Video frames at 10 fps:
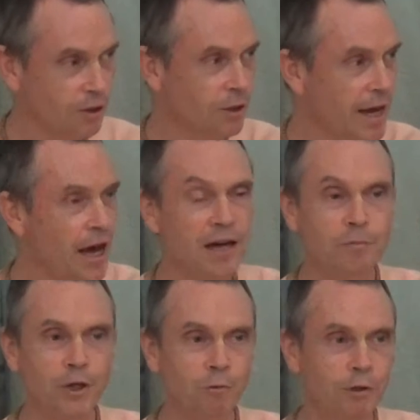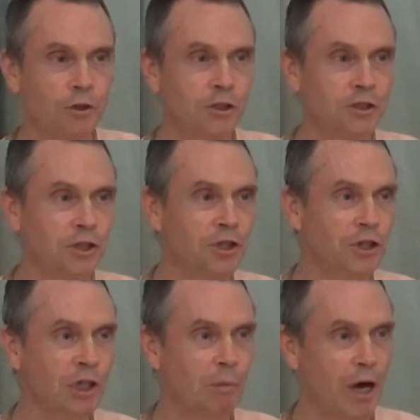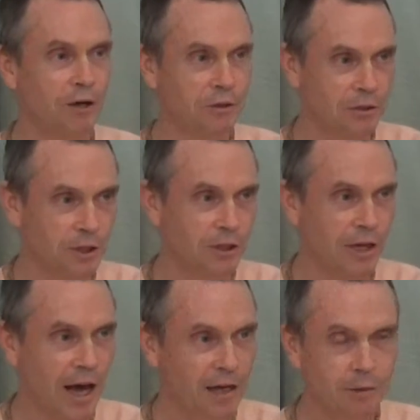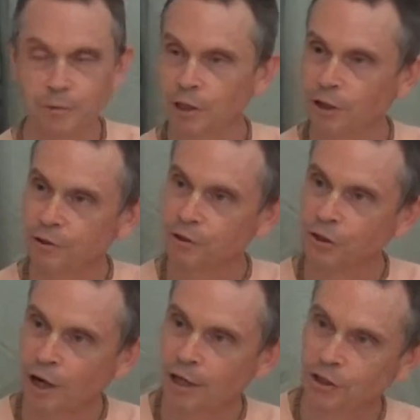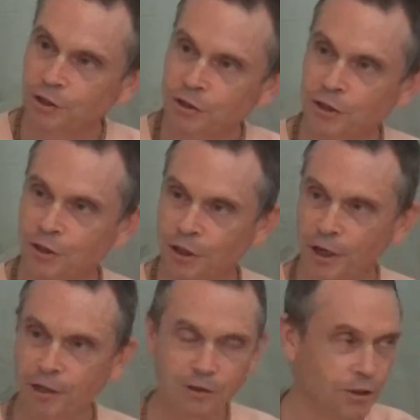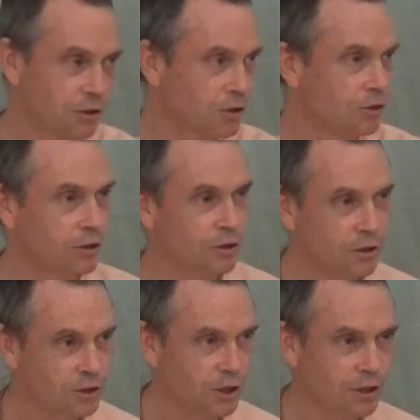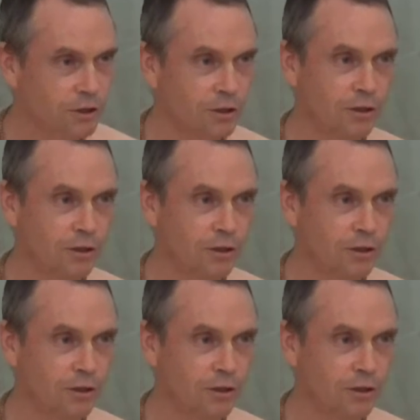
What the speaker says: little atom that we were just hearing about, the little atom, there's consciousness there, there's those things.